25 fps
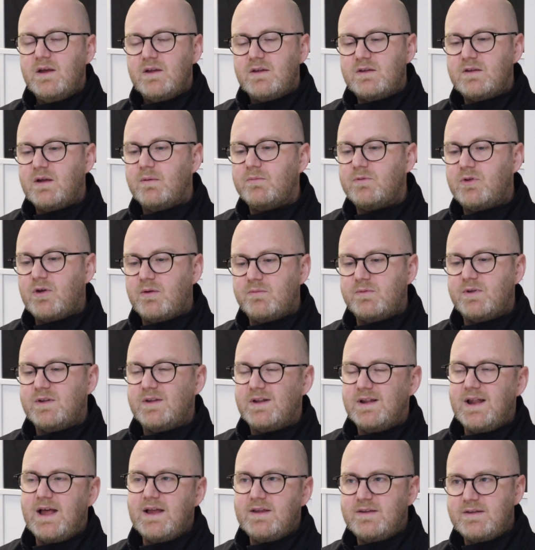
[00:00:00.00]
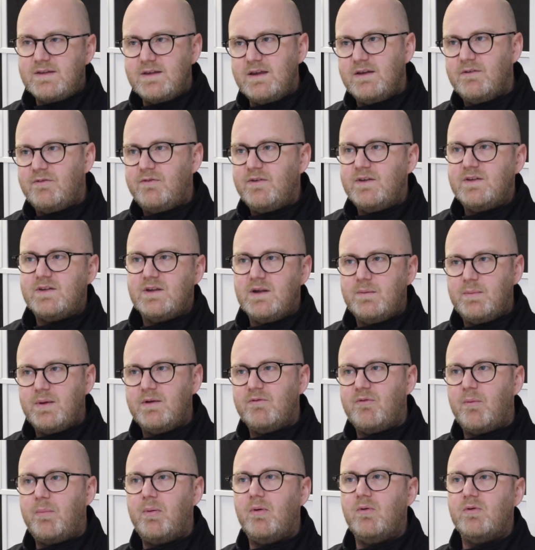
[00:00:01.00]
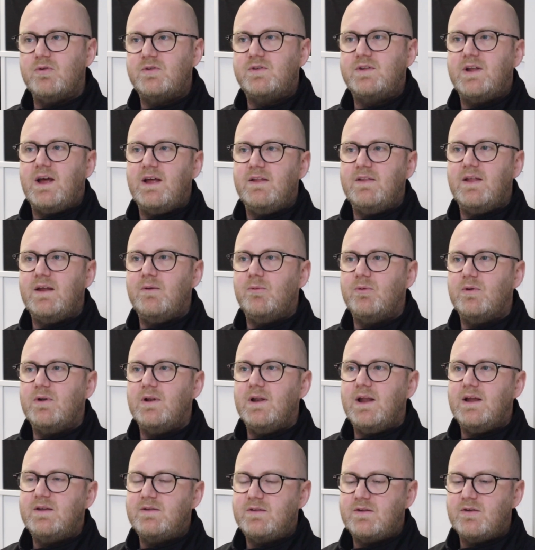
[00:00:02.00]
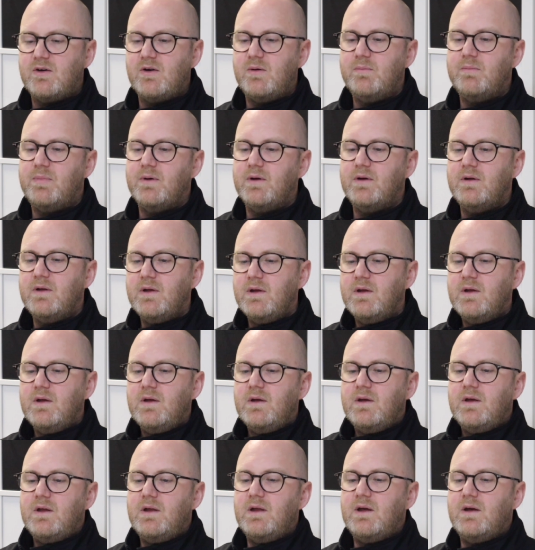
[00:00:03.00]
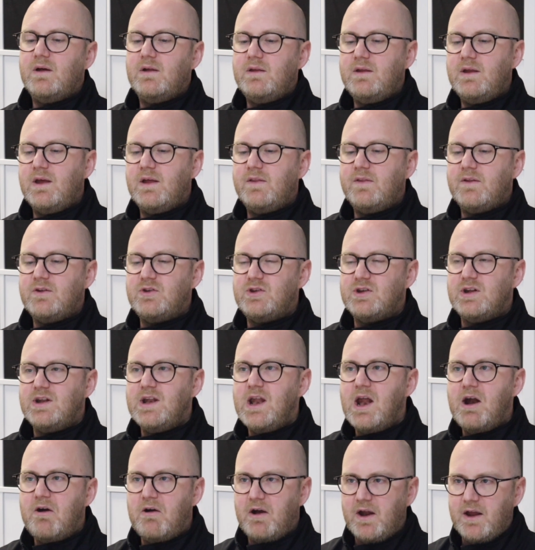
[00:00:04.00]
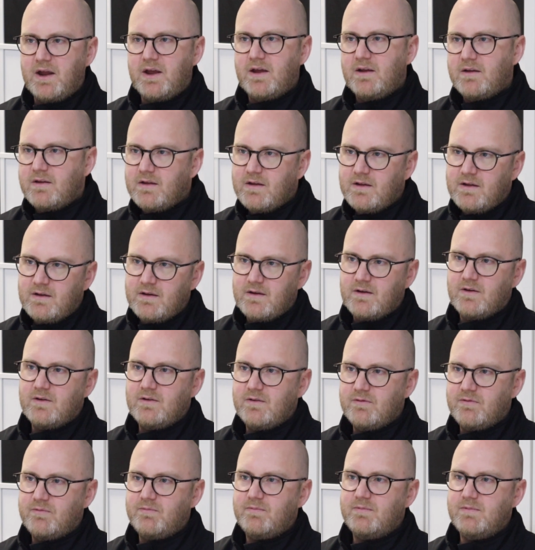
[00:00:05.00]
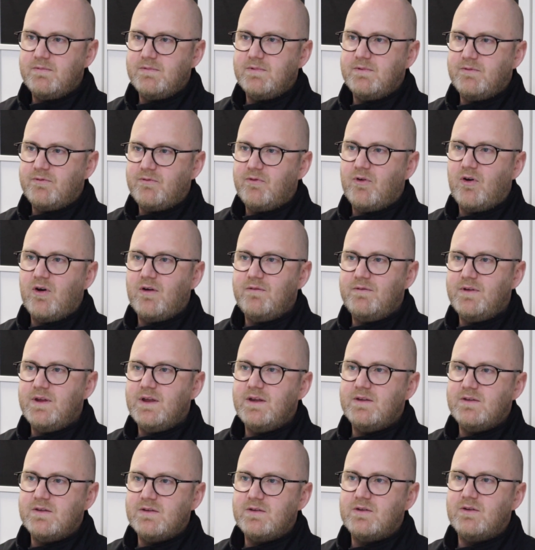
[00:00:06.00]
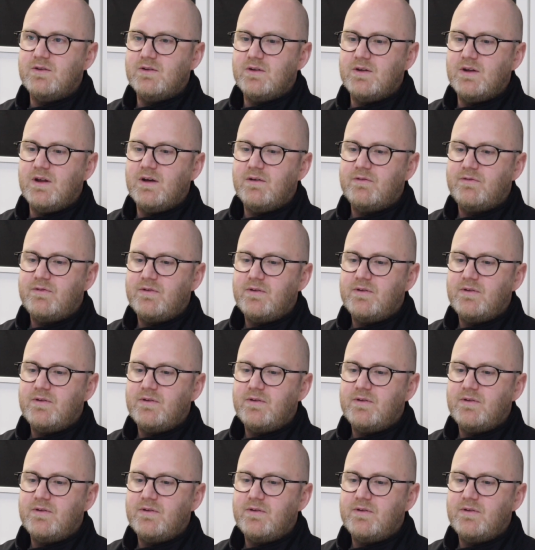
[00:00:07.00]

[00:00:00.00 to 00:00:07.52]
Sometimes it's less if it's in a bit of a poor state. They want less time, but the generic kind of 5 years is good enough.